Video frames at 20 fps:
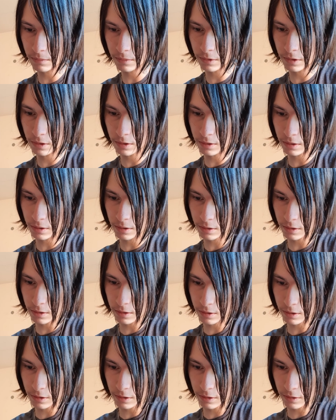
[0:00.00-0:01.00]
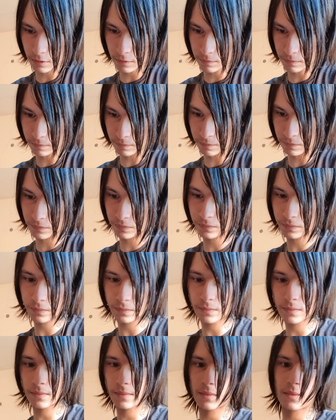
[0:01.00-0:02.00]

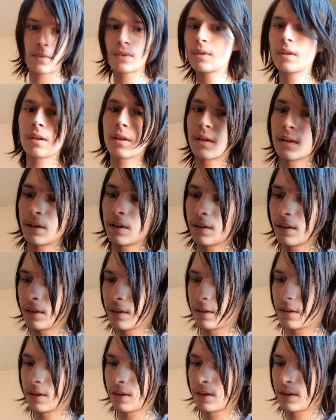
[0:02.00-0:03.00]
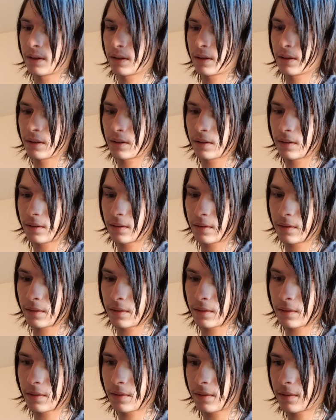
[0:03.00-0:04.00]

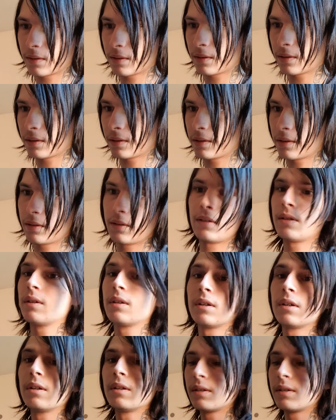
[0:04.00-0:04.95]
(silence)